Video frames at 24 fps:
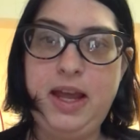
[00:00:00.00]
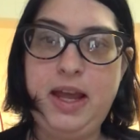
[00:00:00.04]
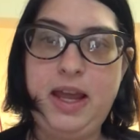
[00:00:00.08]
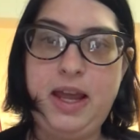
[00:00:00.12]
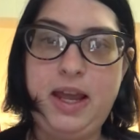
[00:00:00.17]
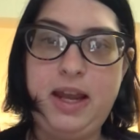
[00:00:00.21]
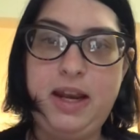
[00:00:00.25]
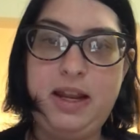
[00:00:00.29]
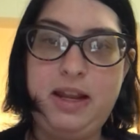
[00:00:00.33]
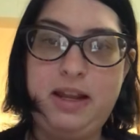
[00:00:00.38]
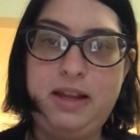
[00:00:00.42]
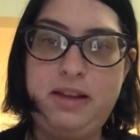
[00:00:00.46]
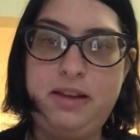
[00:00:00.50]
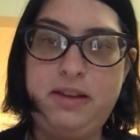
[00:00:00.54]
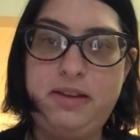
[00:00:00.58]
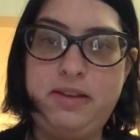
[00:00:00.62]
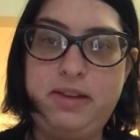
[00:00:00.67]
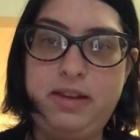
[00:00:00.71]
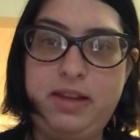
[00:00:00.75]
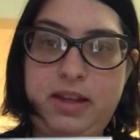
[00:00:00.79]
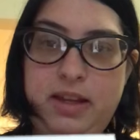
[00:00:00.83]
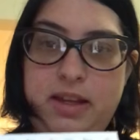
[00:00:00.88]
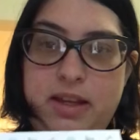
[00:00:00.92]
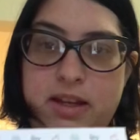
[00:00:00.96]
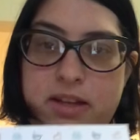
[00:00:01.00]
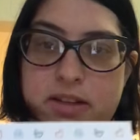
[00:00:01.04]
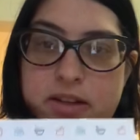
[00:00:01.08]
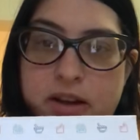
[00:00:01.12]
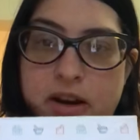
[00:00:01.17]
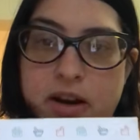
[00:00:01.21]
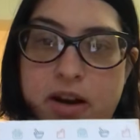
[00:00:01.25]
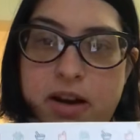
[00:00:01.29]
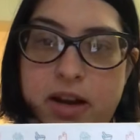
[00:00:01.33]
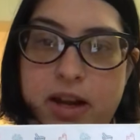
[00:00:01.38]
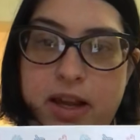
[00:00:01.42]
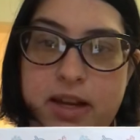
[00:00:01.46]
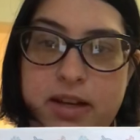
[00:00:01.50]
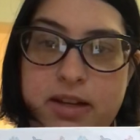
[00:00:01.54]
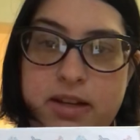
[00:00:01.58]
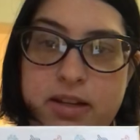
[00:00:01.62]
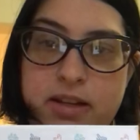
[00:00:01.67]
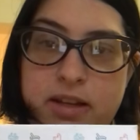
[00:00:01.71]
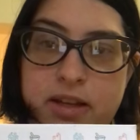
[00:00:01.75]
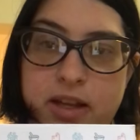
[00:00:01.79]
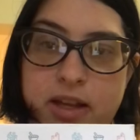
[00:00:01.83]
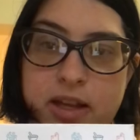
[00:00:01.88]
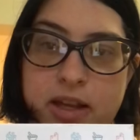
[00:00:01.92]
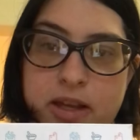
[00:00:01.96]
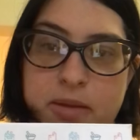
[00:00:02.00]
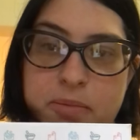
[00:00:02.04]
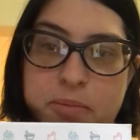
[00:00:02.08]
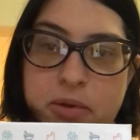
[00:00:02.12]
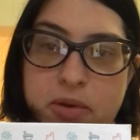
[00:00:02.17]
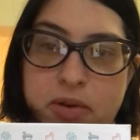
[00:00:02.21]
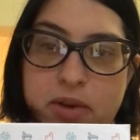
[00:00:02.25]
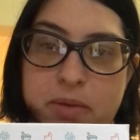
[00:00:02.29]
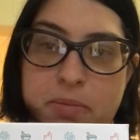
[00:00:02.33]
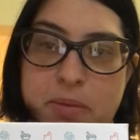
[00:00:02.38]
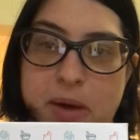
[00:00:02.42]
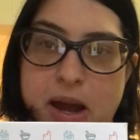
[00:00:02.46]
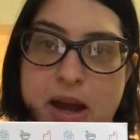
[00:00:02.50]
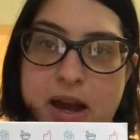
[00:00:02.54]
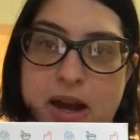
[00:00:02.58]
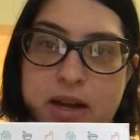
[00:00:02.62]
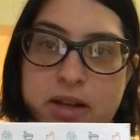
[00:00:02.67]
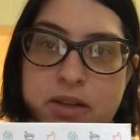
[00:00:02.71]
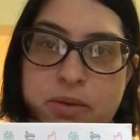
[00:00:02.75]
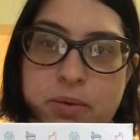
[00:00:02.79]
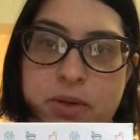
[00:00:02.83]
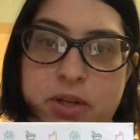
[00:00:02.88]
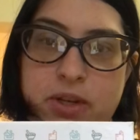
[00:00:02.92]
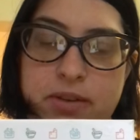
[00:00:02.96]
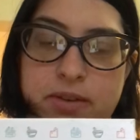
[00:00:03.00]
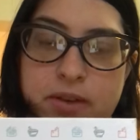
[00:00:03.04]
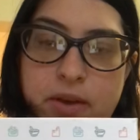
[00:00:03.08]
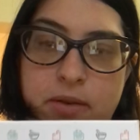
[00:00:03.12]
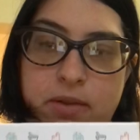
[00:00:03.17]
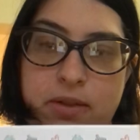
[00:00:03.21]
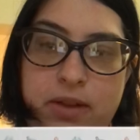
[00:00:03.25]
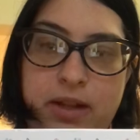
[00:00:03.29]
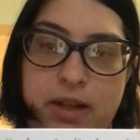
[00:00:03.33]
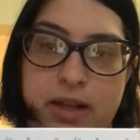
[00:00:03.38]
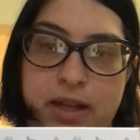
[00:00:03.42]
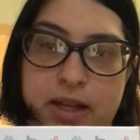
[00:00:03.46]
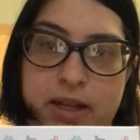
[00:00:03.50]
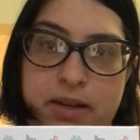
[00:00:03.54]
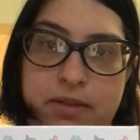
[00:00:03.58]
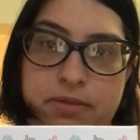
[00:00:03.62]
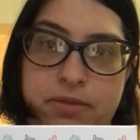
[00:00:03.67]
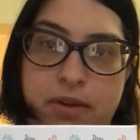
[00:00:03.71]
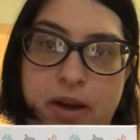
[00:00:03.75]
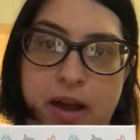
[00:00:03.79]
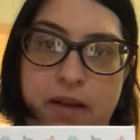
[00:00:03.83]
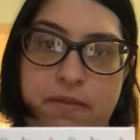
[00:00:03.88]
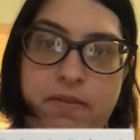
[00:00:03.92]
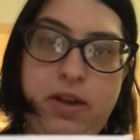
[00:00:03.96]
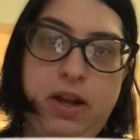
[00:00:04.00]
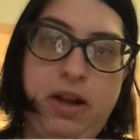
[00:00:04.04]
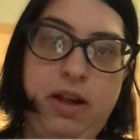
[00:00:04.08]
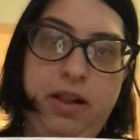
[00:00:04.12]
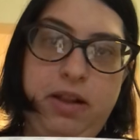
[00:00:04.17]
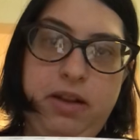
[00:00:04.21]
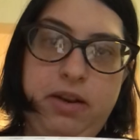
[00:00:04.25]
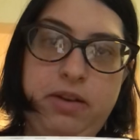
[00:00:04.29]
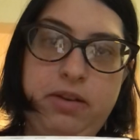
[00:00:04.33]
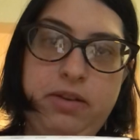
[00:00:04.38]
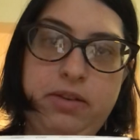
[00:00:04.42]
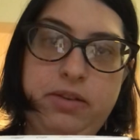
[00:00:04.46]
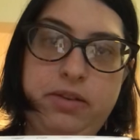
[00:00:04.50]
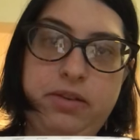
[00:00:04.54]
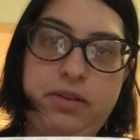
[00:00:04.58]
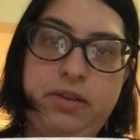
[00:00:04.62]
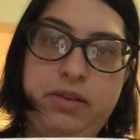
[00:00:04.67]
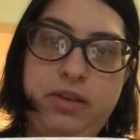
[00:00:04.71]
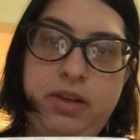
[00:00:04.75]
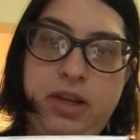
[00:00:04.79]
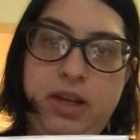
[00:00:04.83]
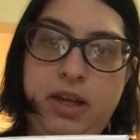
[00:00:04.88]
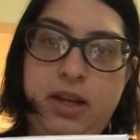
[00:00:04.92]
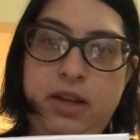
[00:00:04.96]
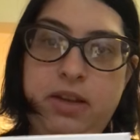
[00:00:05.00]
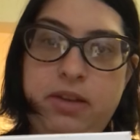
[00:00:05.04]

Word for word: It is the Target beauty box, which is only five dollars.